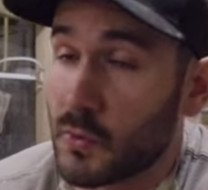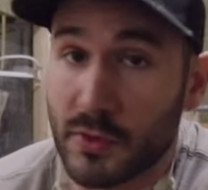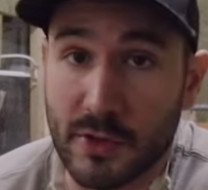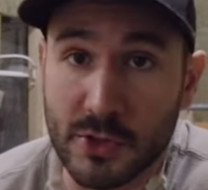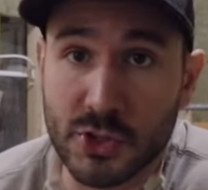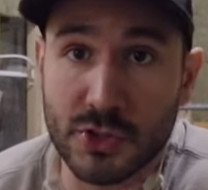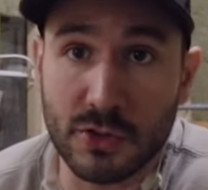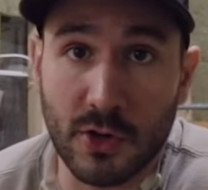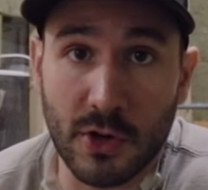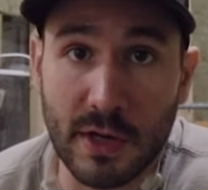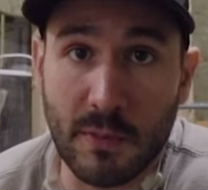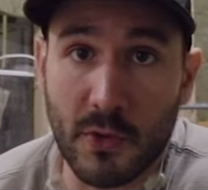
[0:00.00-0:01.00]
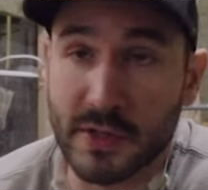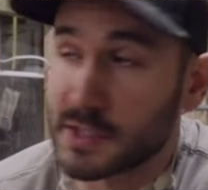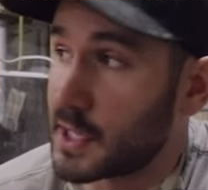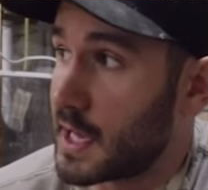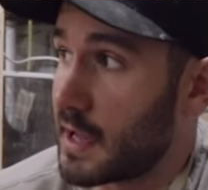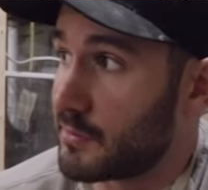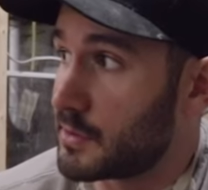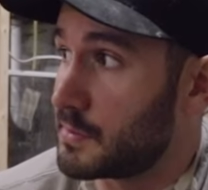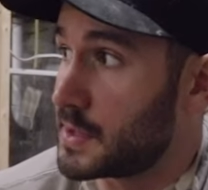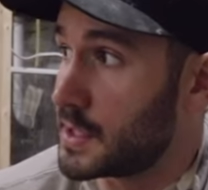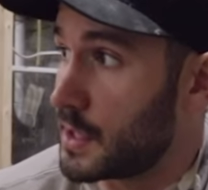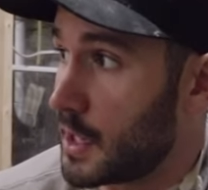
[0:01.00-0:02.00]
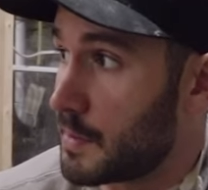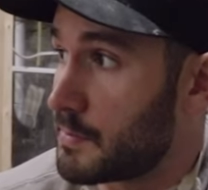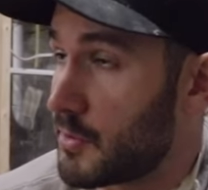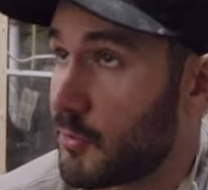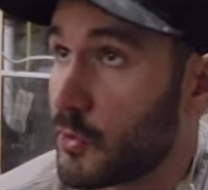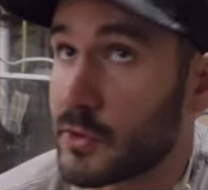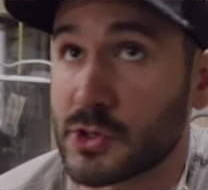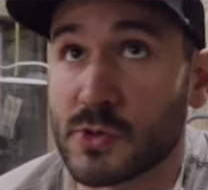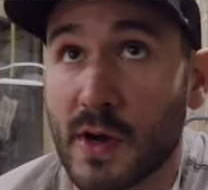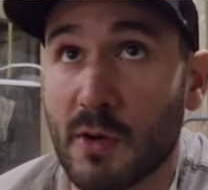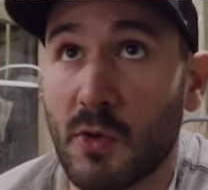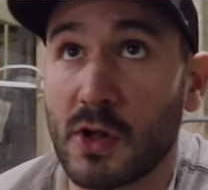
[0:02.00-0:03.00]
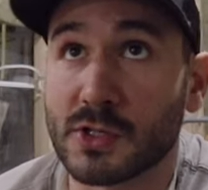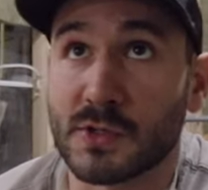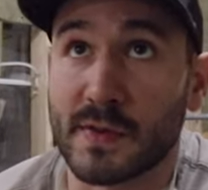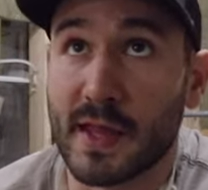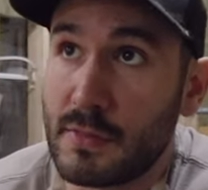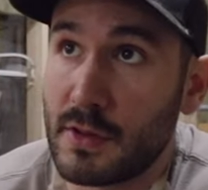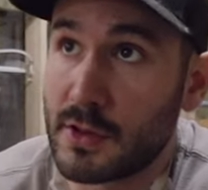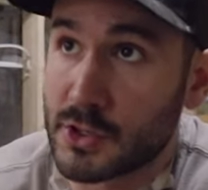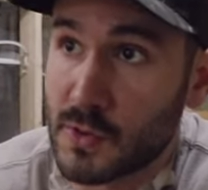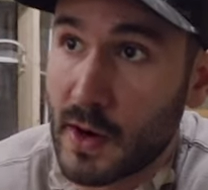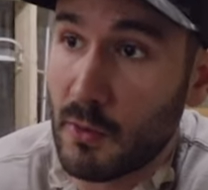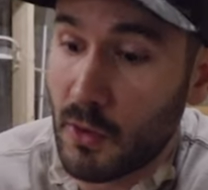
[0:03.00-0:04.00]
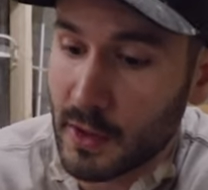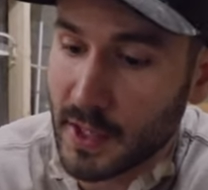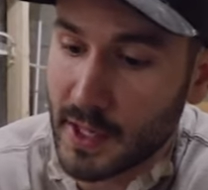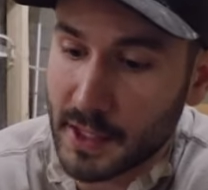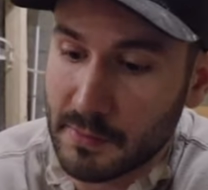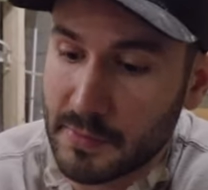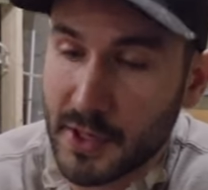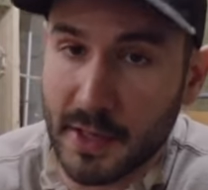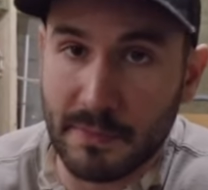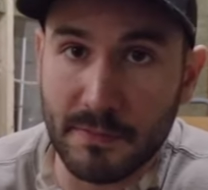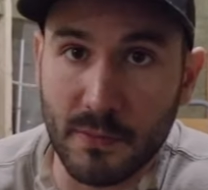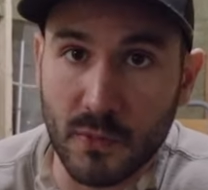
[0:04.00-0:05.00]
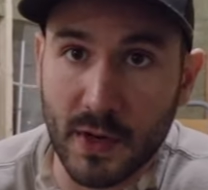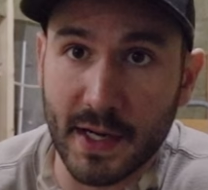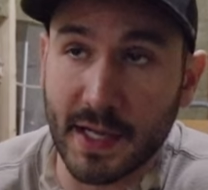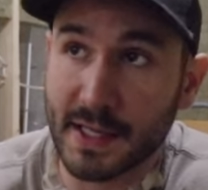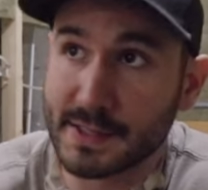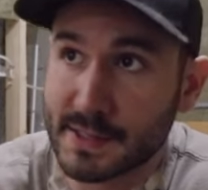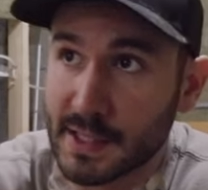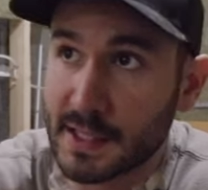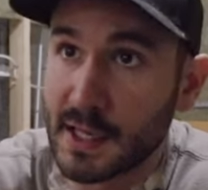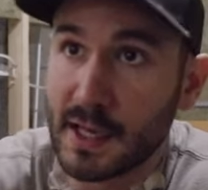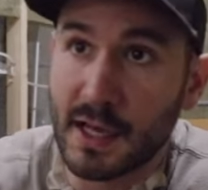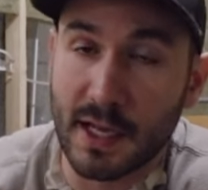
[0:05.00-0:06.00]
the KERDI board is going to have to be up before the drywall so that the drywall guy can butt up right against it